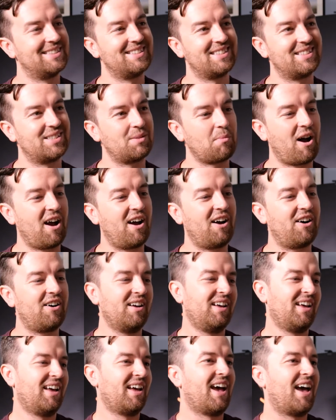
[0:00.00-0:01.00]

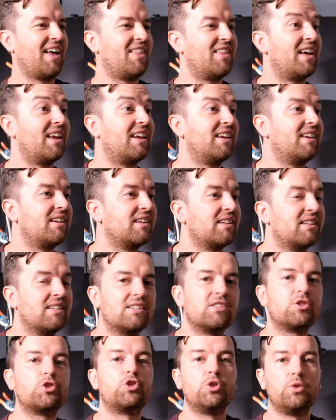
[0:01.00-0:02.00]
smile, and then
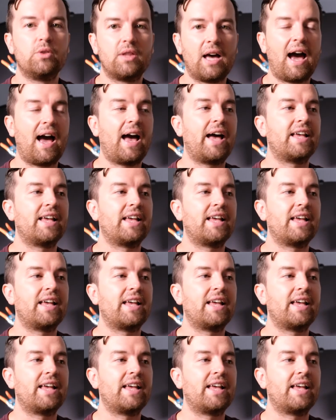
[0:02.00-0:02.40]
do that